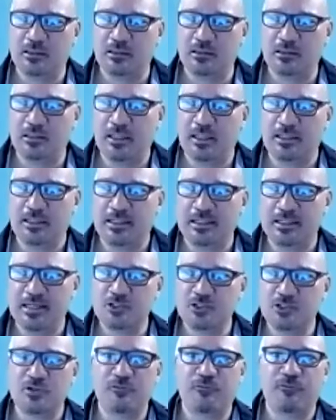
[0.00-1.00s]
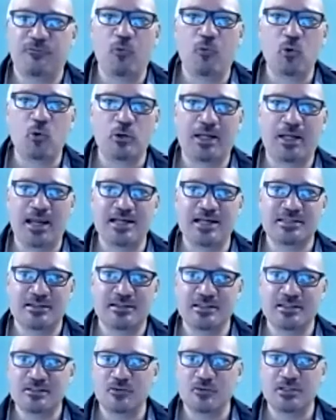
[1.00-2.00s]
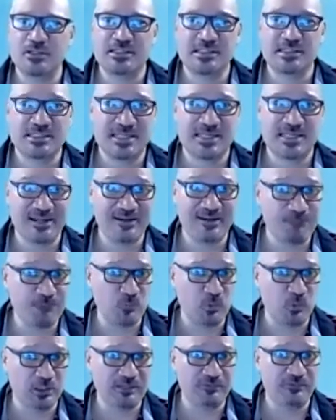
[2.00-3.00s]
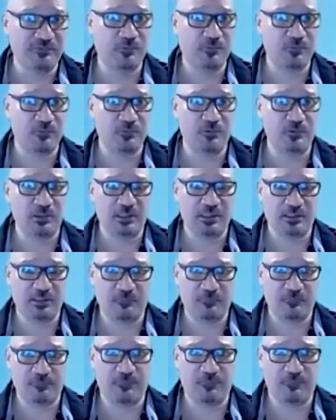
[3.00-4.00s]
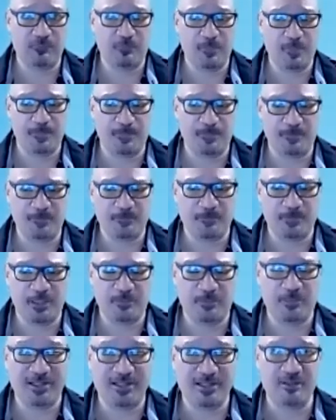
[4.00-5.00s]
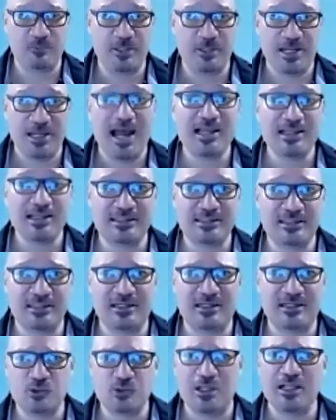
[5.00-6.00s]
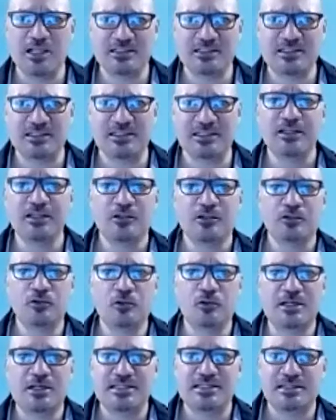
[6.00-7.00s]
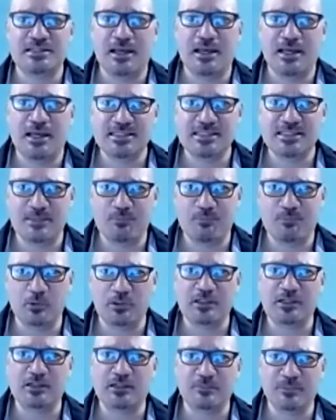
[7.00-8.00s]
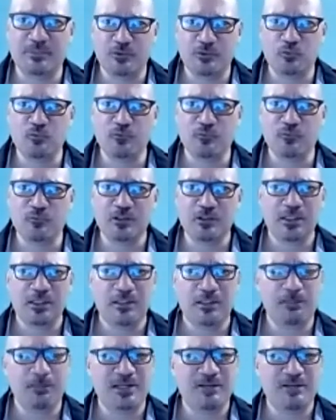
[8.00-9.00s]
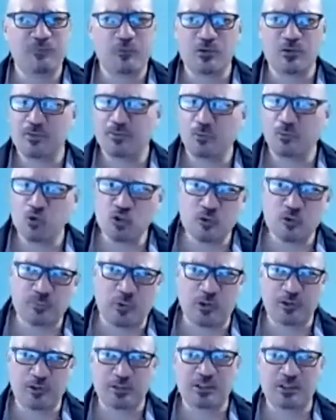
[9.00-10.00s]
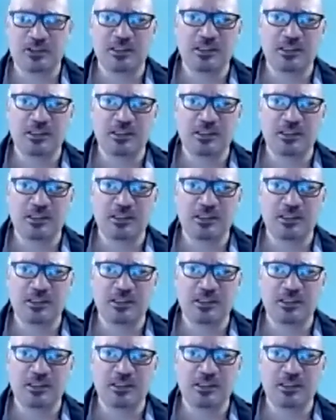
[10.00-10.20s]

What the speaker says: like an actual forecast that it's going to save money for, like, but in reality, in actuality, not as a political maneuver. But for the most part,